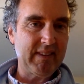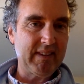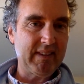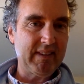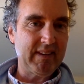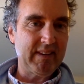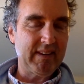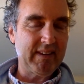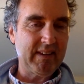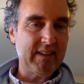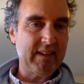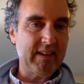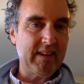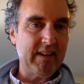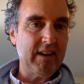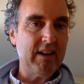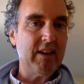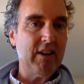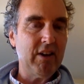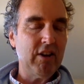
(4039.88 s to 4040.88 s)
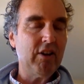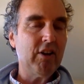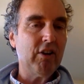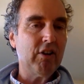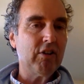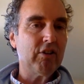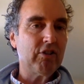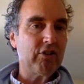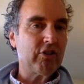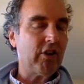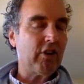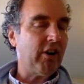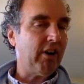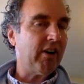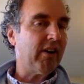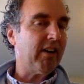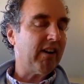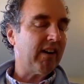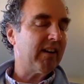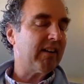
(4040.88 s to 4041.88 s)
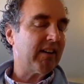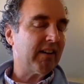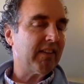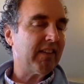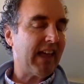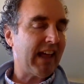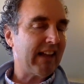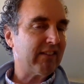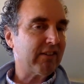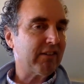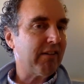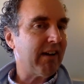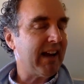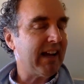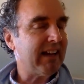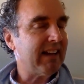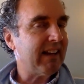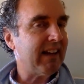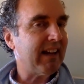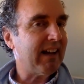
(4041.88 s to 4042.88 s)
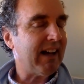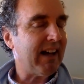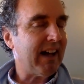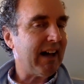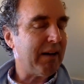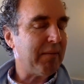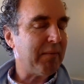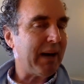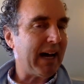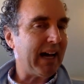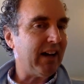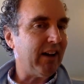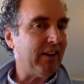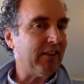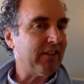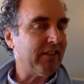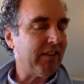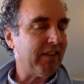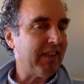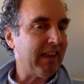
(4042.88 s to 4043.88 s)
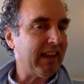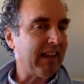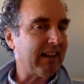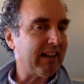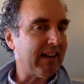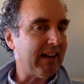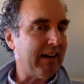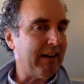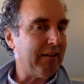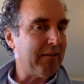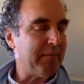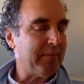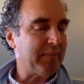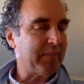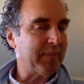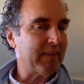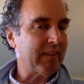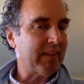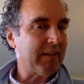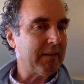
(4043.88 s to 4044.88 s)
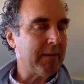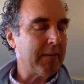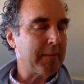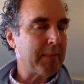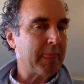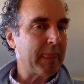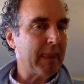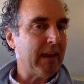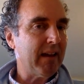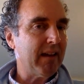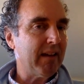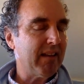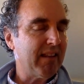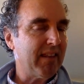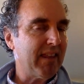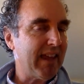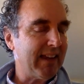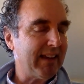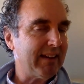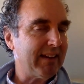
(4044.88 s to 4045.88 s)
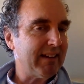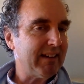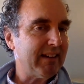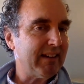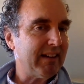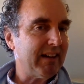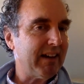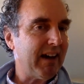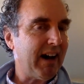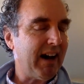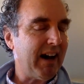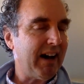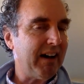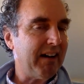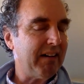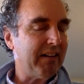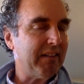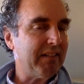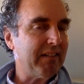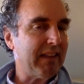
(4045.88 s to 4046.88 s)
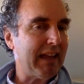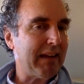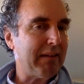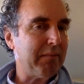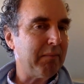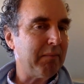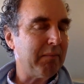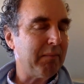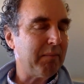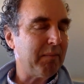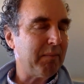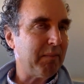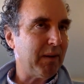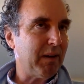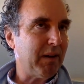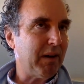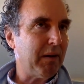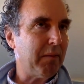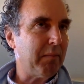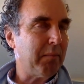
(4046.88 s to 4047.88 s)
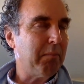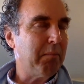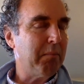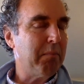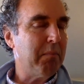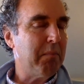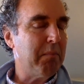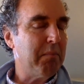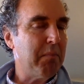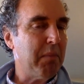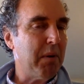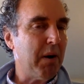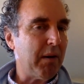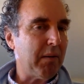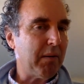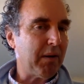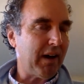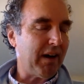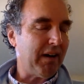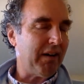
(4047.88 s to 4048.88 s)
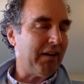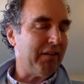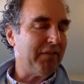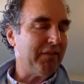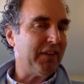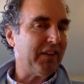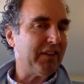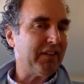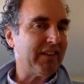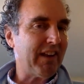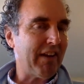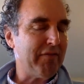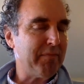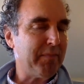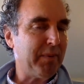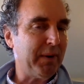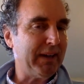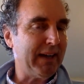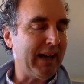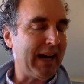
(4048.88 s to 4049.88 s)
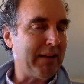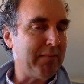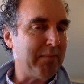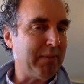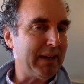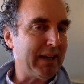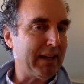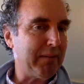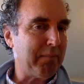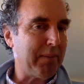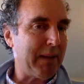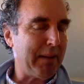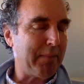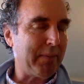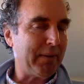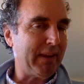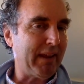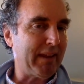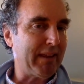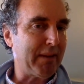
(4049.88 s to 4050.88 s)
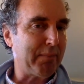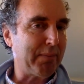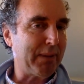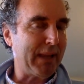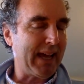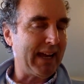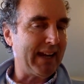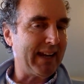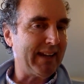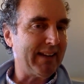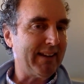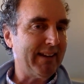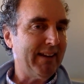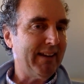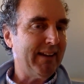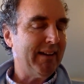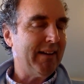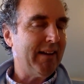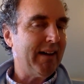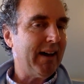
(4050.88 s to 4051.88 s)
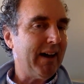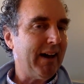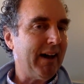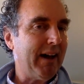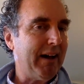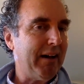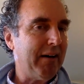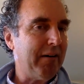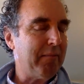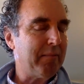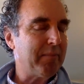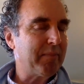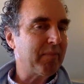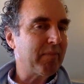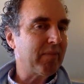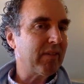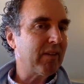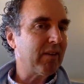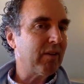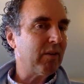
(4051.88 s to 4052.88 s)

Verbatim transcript: discussion here. Sure, that's great. Um, I also think um, that uh, that uh, of the 7.9 billion people on the planet, um,